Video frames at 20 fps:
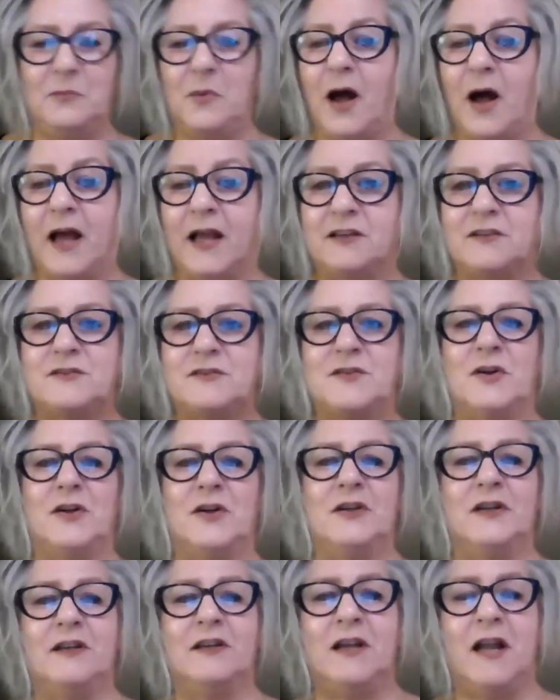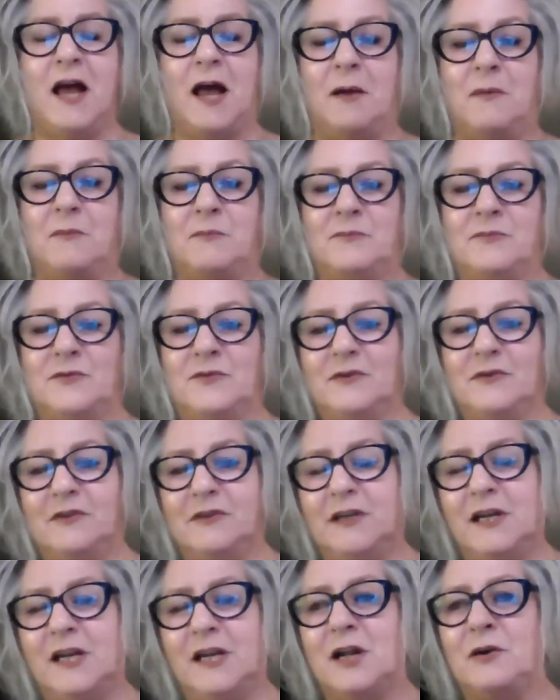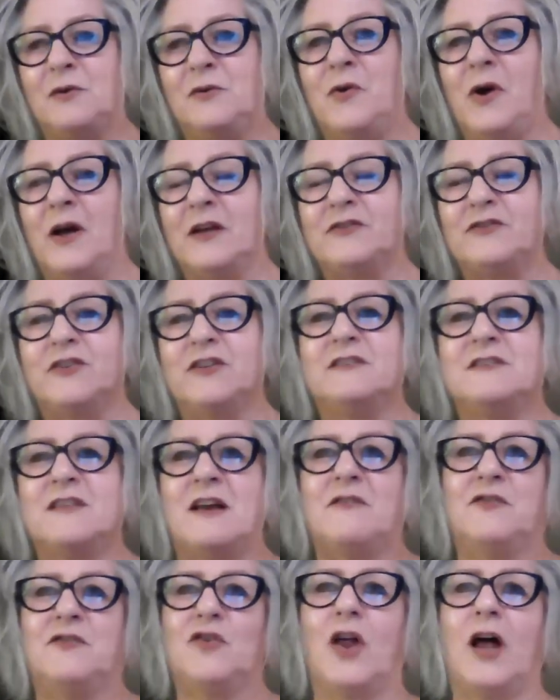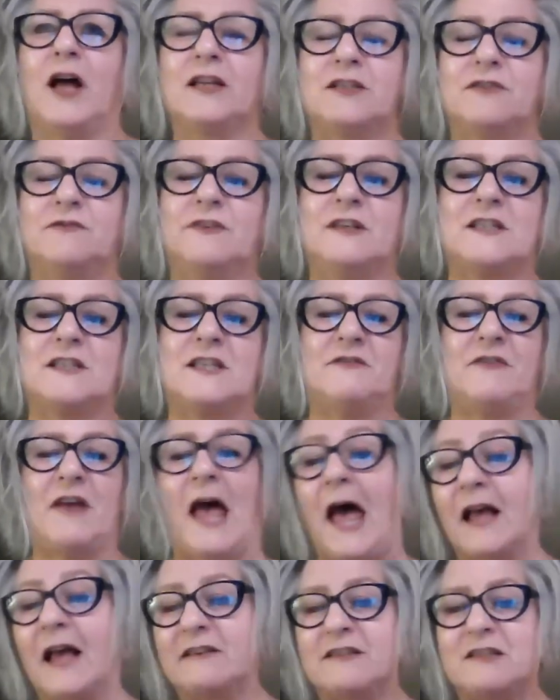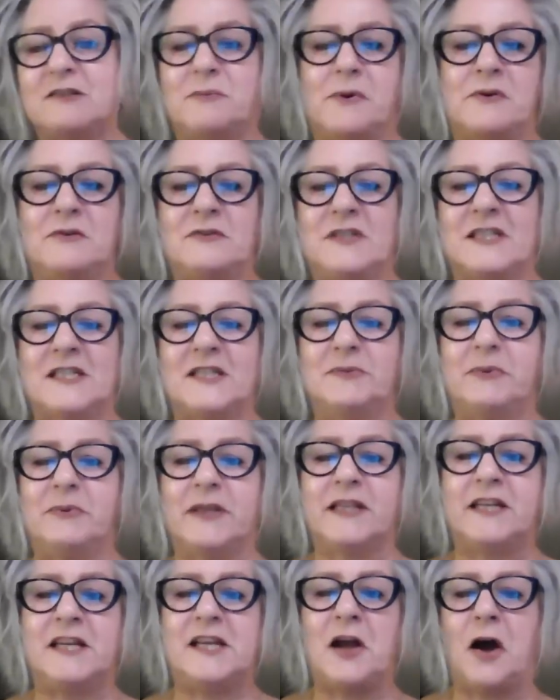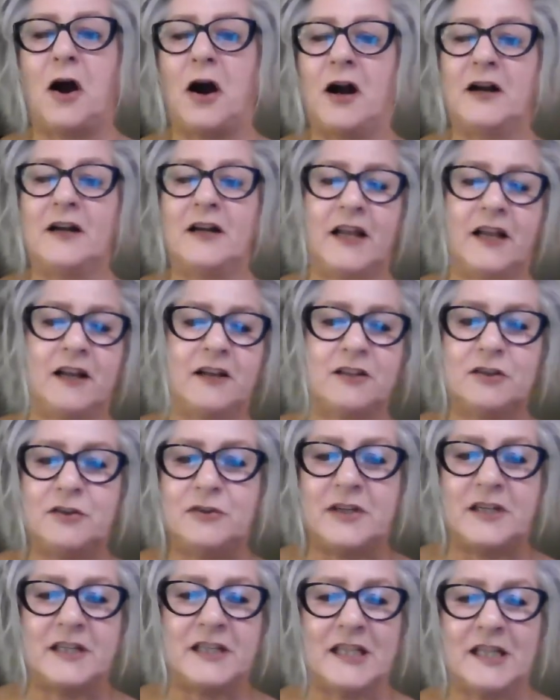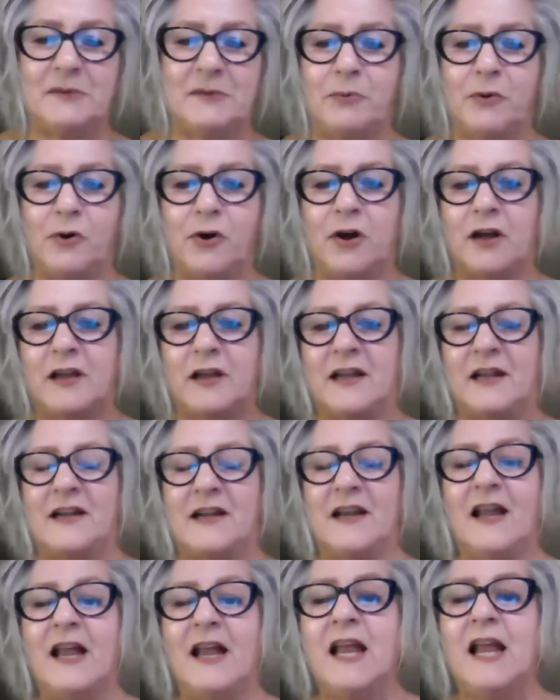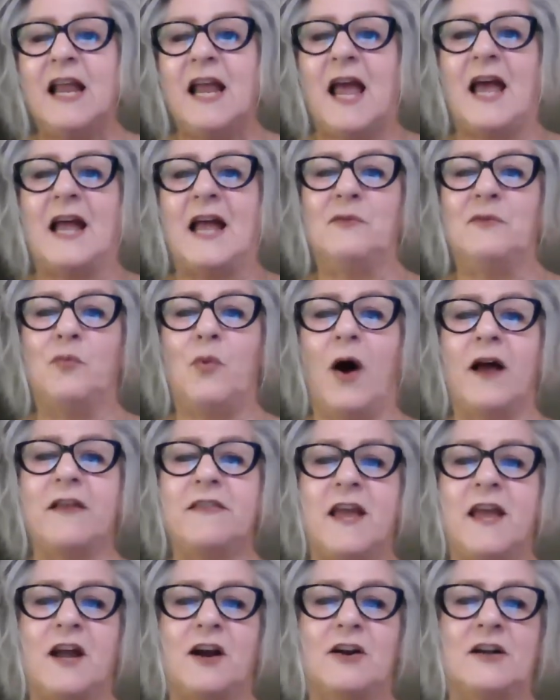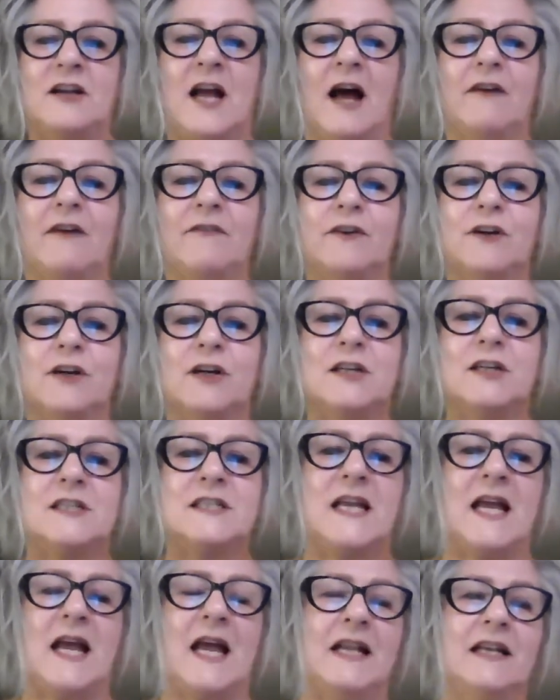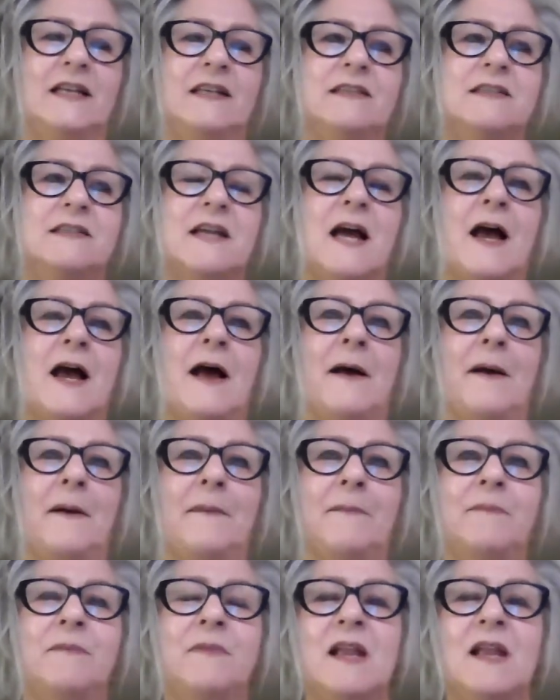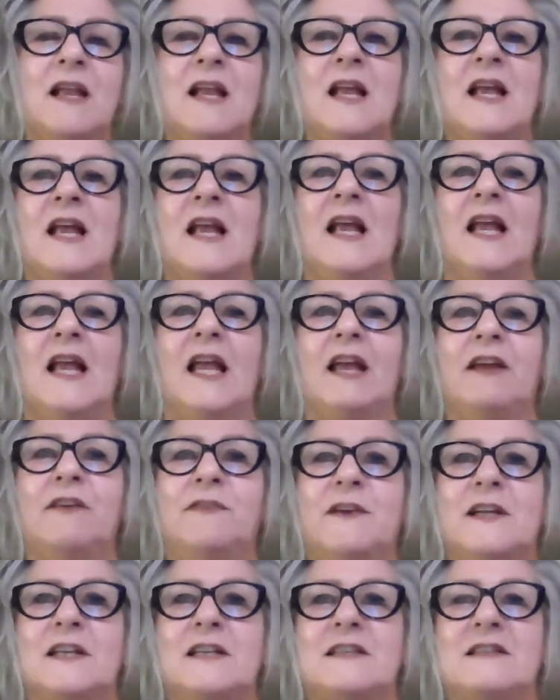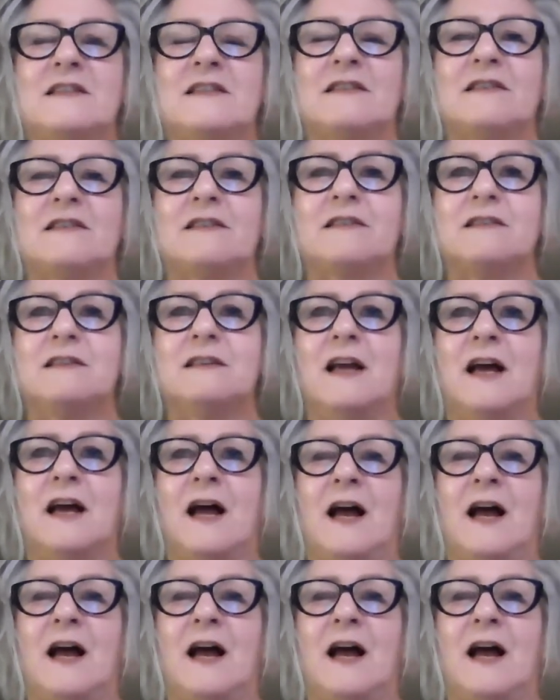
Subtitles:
why certain questions that philosophers have asked about disability aren't included in the book, and why they aren't covered. And if it's